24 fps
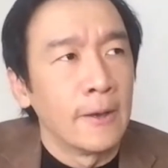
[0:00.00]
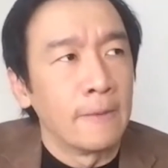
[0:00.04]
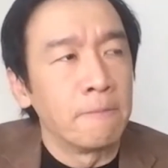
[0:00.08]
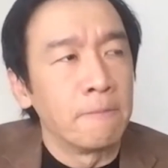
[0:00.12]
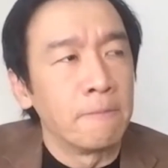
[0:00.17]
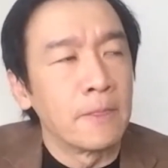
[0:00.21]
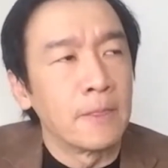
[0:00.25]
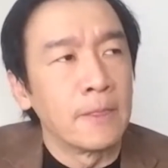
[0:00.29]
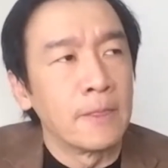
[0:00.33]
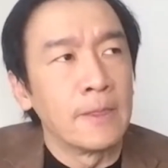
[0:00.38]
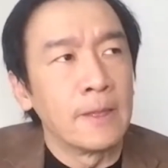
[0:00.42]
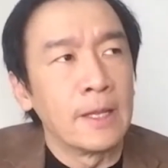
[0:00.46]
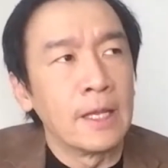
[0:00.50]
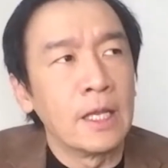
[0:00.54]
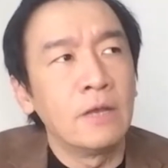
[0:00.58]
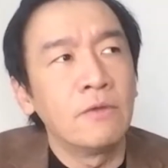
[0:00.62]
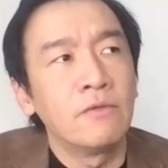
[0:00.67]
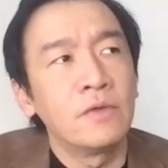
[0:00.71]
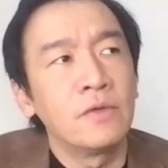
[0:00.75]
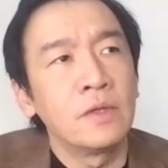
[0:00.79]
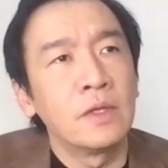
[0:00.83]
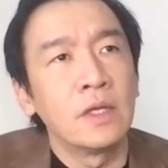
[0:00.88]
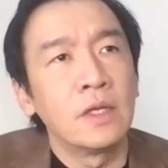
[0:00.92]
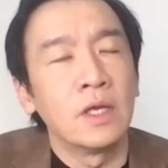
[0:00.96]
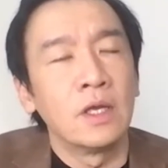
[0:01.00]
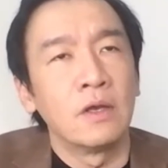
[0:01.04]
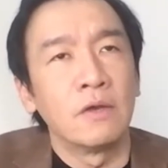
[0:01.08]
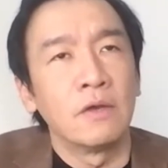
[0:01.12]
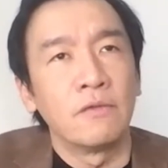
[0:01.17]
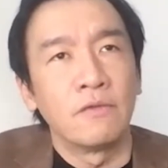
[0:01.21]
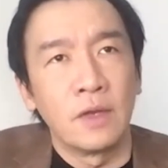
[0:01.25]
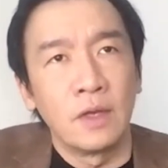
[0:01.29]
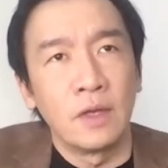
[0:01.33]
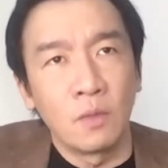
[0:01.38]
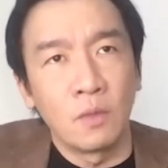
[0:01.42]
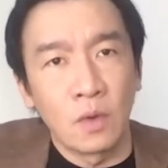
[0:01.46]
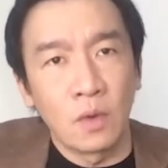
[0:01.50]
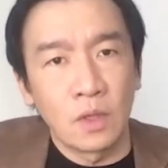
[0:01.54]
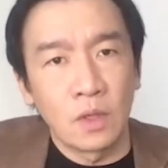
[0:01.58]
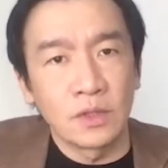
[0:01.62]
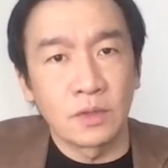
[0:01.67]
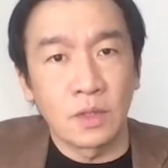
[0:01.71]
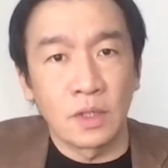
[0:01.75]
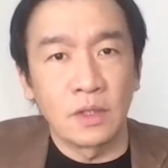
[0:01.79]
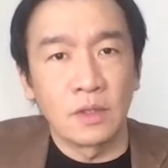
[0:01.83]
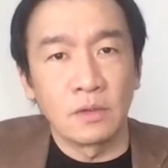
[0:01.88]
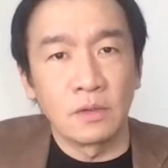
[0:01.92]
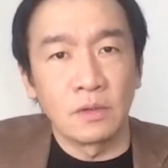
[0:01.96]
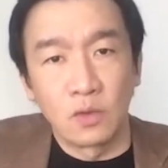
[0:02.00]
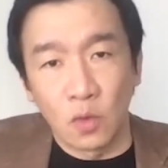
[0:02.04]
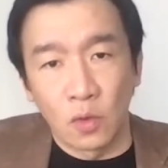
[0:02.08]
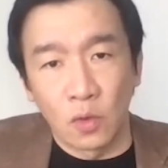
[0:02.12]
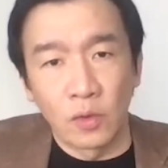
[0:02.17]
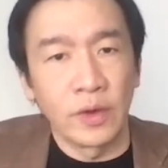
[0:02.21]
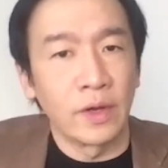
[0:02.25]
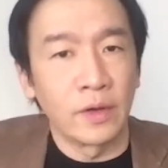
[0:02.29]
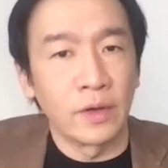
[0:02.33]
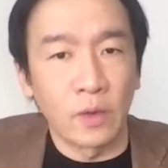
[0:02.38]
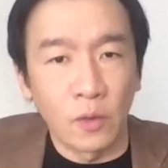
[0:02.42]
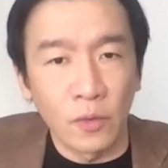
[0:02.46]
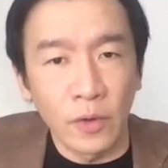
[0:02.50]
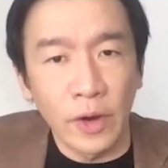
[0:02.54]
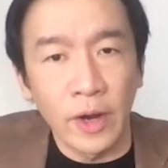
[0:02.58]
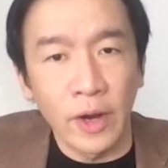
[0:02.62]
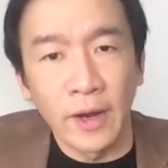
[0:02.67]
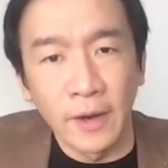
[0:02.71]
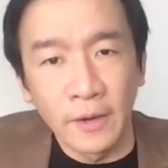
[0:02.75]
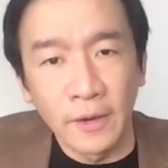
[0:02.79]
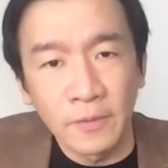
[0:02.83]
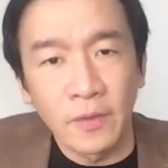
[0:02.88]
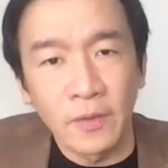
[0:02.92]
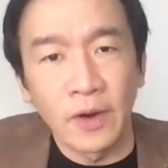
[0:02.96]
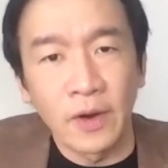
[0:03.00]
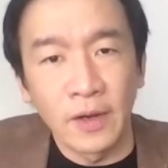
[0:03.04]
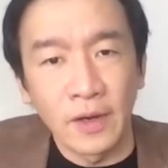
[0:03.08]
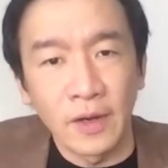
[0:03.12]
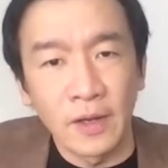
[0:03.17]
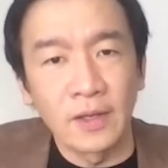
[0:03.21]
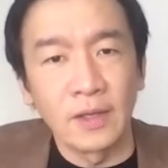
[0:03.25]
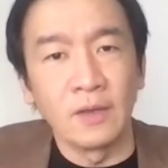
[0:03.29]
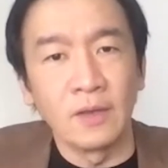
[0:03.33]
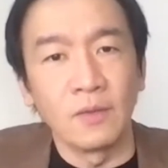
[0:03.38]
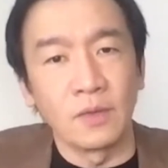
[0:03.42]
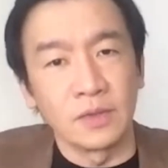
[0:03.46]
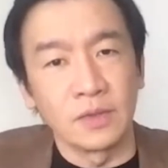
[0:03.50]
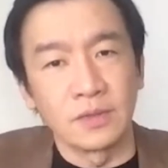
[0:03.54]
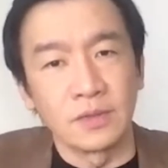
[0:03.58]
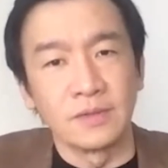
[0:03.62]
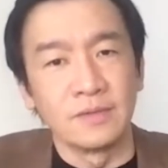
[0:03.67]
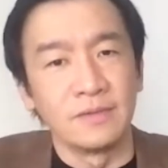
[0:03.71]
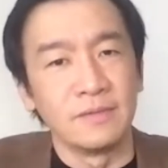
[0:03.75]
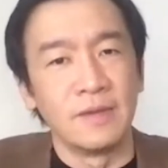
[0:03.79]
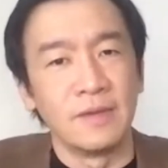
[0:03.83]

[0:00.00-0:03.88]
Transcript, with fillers: Mm, even if he was Dorian Gray, right, and he was